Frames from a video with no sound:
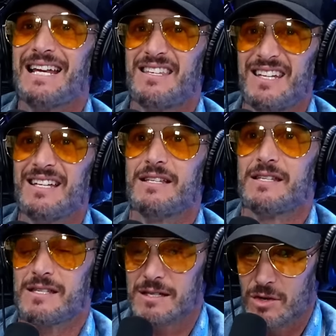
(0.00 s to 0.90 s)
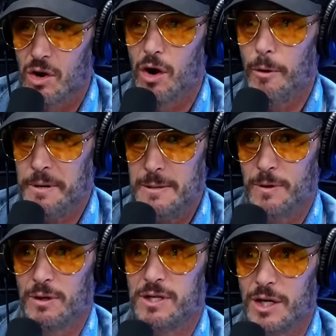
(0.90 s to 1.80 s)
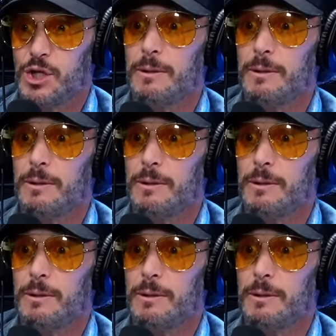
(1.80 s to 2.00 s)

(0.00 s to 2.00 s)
did call people touchy